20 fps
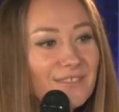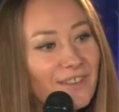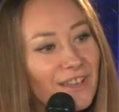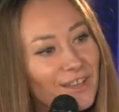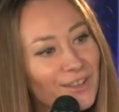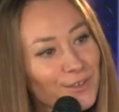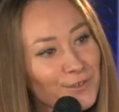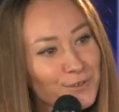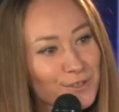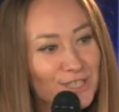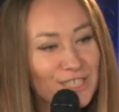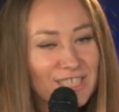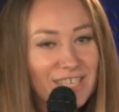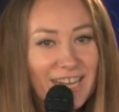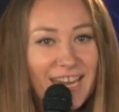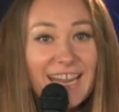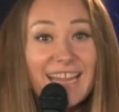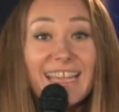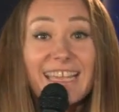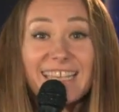mood is
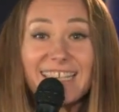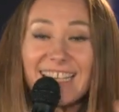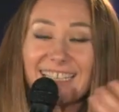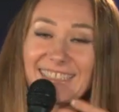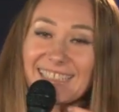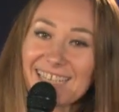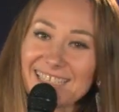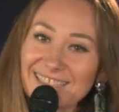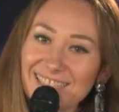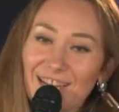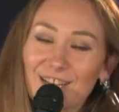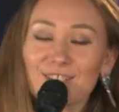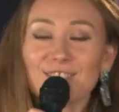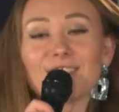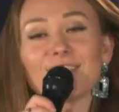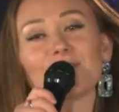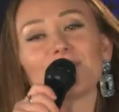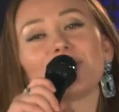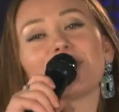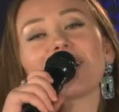
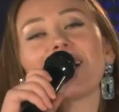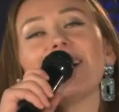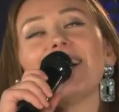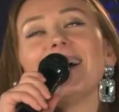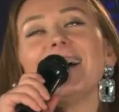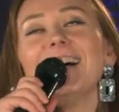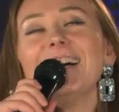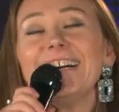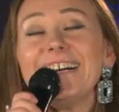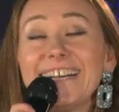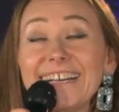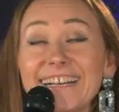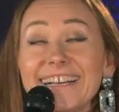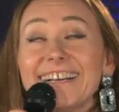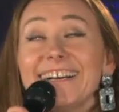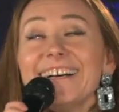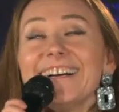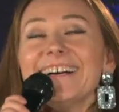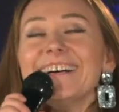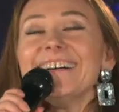improved
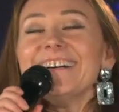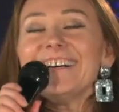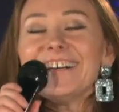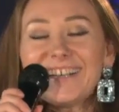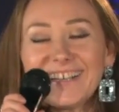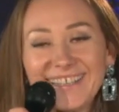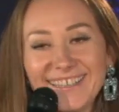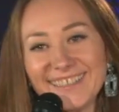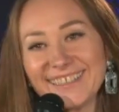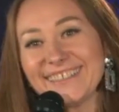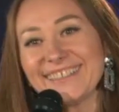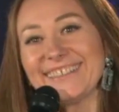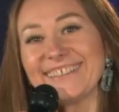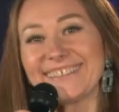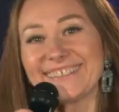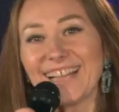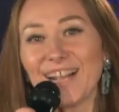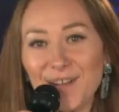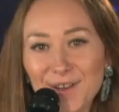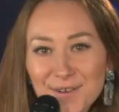at that
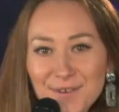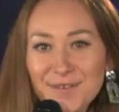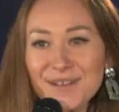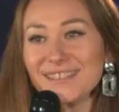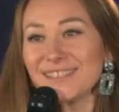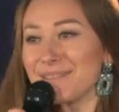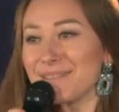moment,